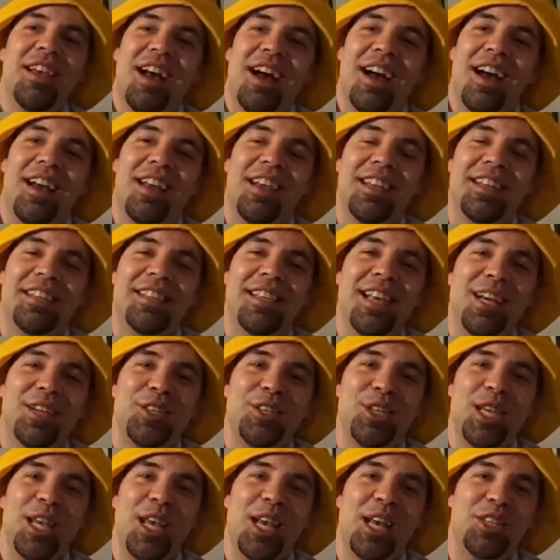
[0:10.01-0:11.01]
Uh, it is
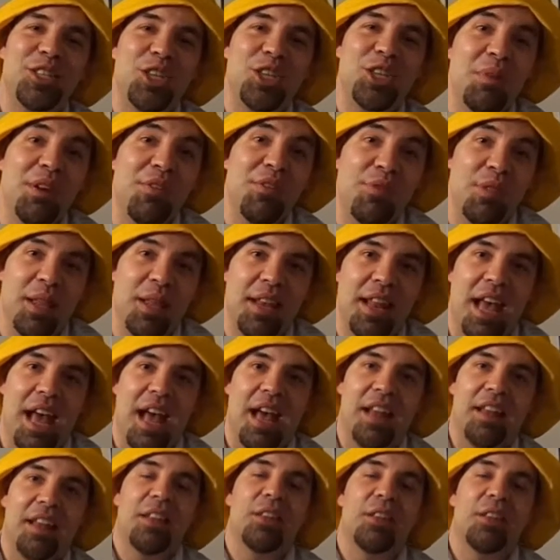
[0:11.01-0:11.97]
actually a Jimmy Flynn hat.